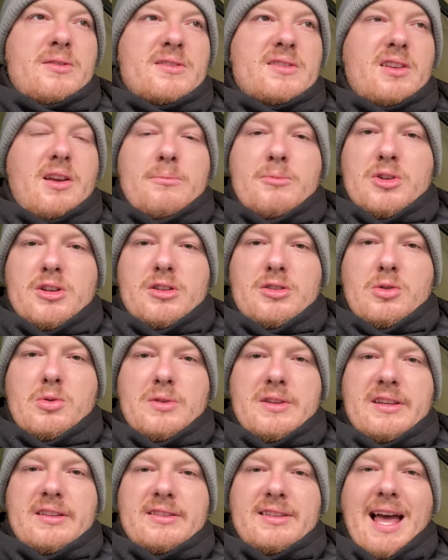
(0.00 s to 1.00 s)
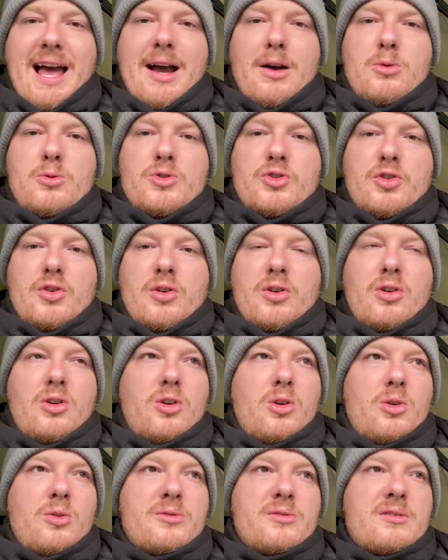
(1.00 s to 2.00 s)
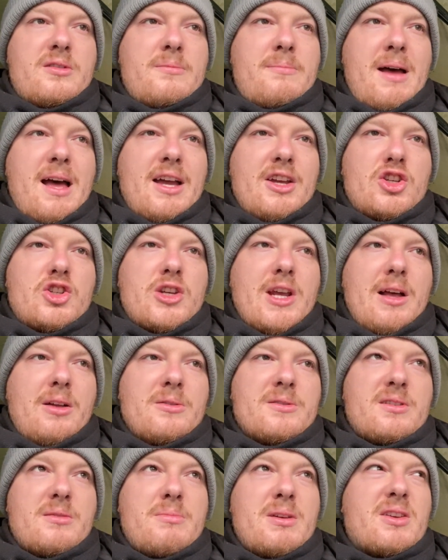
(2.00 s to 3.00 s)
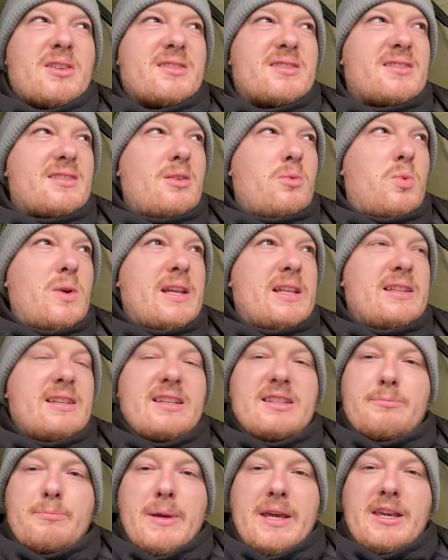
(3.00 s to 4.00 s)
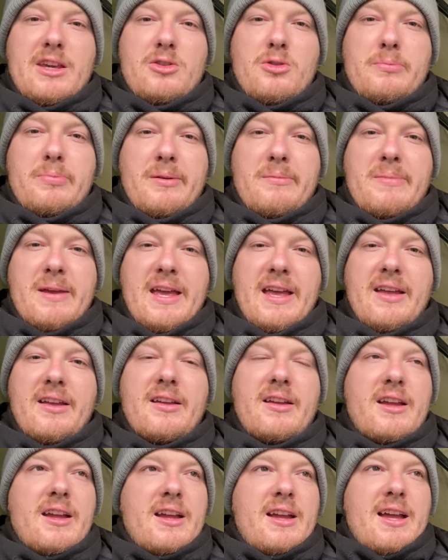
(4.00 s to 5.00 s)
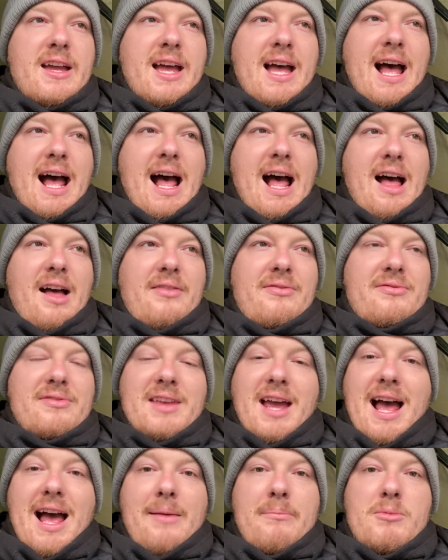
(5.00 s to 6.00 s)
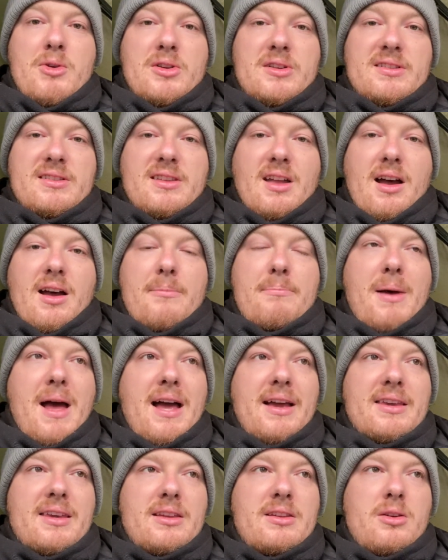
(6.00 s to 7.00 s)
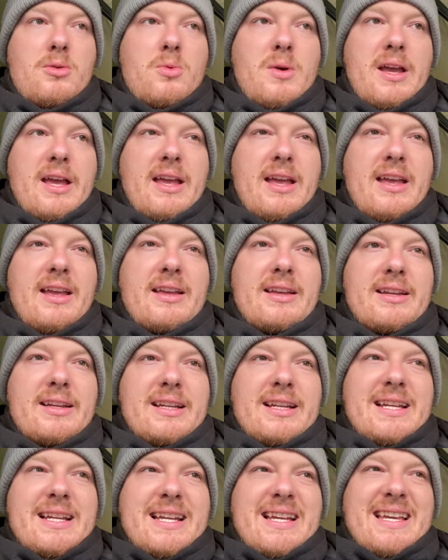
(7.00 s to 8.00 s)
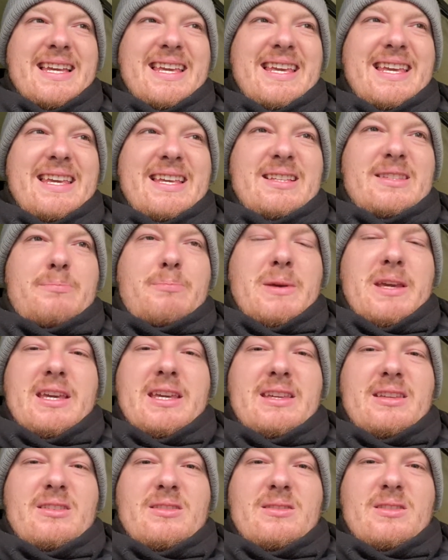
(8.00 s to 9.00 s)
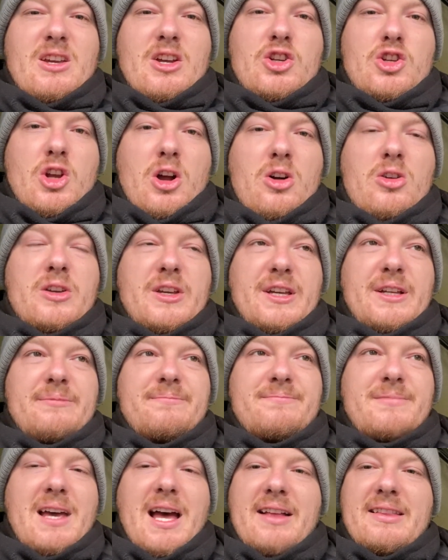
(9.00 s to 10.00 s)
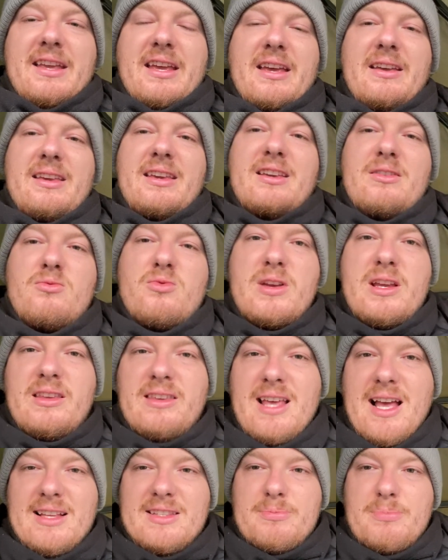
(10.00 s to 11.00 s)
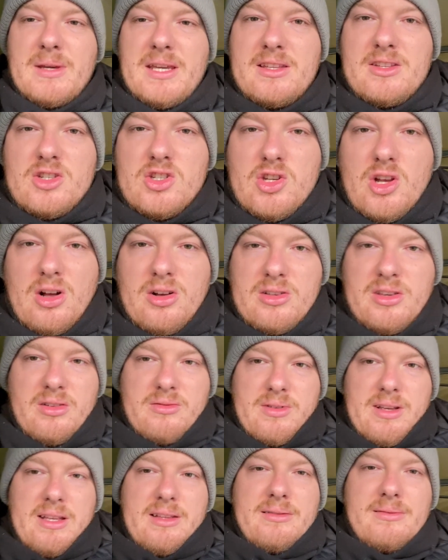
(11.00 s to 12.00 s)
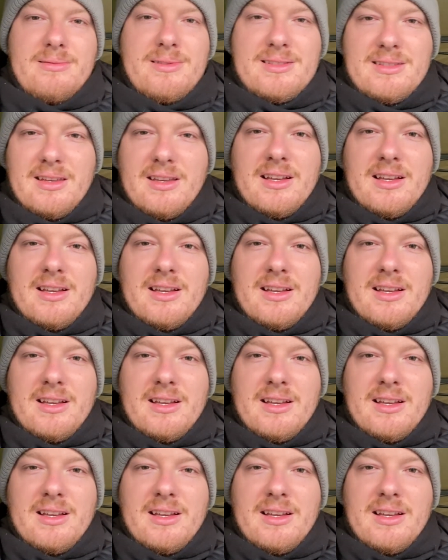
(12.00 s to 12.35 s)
so I'm going to do this outro under my shelter because the wind is picking up a bit, and I'm going to start packing away. It's been a shocker, and it really has been a shocker, and